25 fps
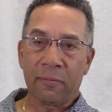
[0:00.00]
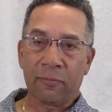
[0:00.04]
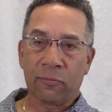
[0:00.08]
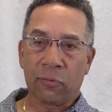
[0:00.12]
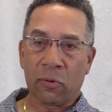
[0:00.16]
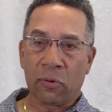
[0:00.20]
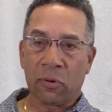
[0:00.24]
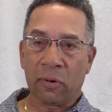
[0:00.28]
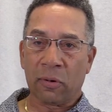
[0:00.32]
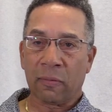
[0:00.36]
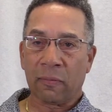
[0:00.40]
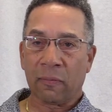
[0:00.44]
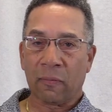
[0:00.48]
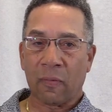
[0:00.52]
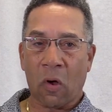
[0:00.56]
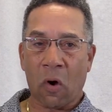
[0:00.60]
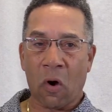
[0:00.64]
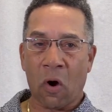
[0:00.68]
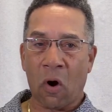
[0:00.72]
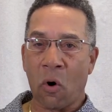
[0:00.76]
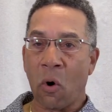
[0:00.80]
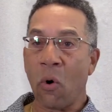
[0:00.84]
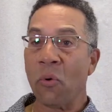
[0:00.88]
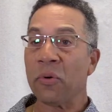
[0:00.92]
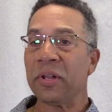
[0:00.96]
for
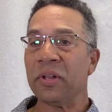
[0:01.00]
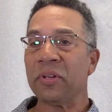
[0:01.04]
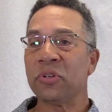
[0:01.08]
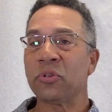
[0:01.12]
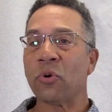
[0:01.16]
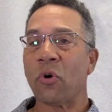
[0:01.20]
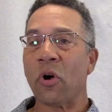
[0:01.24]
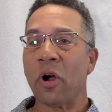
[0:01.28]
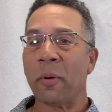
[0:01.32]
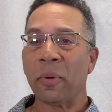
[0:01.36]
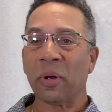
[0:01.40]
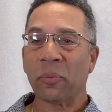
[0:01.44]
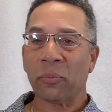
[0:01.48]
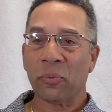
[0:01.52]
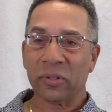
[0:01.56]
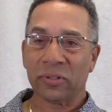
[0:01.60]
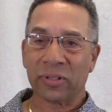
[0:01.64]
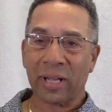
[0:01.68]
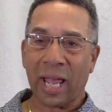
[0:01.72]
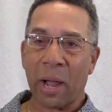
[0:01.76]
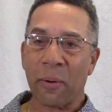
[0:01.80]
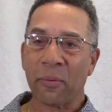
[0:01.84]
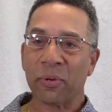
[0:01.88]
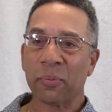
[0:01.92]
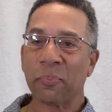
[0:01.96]
our own enjoyment,
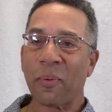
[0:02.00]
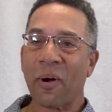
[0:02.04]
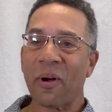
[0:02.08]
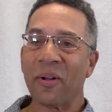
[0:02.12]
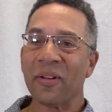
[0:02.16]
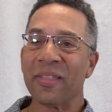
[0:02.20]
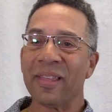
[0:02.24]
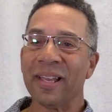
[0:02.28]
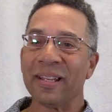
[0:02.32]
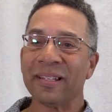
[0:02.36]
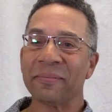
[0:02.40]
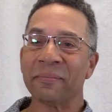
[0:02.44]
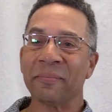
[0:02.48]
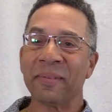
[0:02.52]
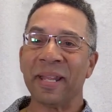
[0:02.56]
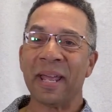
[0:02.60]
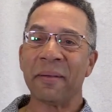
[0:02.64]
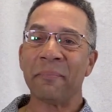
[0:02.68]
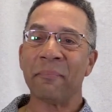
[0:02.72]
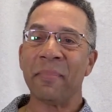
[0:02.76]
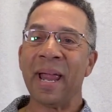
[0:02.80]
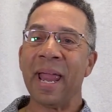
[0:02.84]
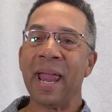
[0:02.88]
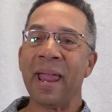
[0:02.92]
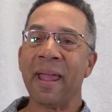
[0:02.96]
which I was part of that,
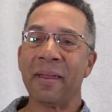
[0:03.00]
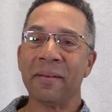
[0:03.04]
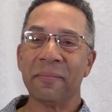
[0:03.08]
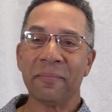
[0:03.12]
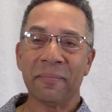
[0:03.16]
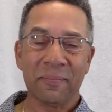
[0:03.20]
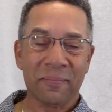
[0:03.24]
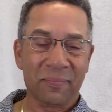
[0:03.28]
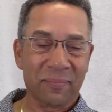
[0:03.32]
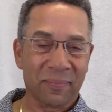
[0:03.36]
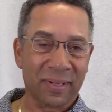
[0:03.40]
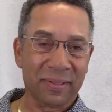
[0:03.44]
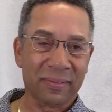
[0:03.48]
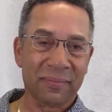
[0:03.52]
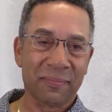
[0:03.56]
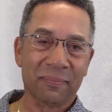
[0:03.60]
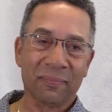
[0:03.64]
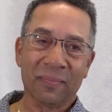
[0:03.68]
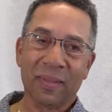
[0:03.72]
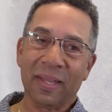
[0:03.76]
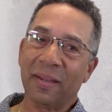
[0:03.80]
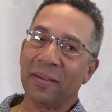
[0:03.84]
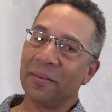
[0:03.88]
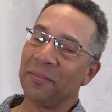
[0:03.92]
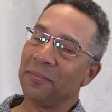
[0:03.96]
that band,
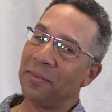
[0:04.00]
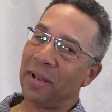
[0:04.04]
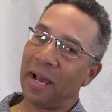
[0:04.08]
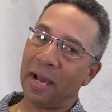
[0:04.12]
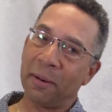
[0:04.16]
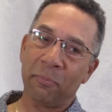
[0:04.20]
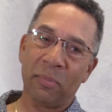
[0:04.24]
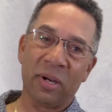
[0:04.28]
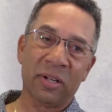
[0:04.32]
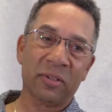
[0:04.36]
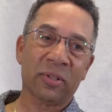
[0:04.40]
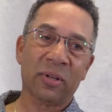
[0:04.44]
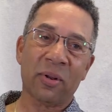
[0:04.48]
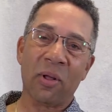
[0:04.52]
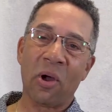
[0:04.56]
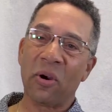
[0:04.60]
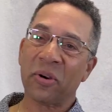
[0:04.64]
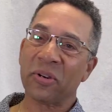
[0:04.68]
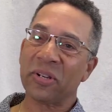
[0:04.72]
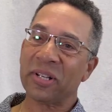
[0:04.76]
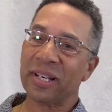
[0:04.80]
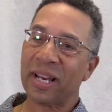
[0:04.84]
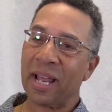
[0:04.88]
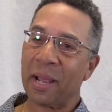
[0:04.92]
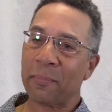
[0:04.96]
but not much
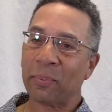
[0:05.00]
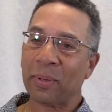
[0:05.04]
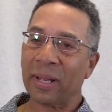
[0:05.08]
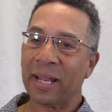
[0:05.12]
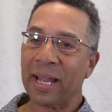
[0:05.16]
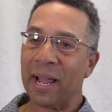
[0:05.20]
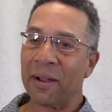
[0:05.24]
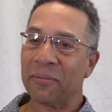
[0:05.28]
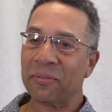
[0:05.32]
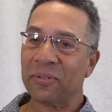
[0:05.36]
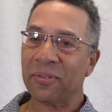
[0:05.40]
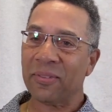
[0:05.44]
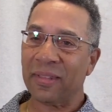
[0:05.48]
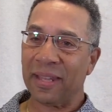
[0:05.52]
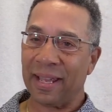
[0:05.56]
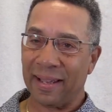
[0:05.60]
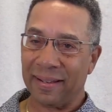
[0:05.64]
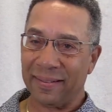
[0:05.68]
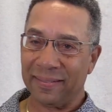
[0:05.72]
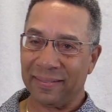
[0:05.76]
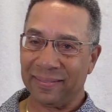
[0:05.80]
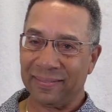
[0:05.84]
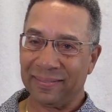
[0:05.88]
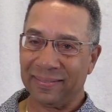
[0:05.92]
longer did I play after that.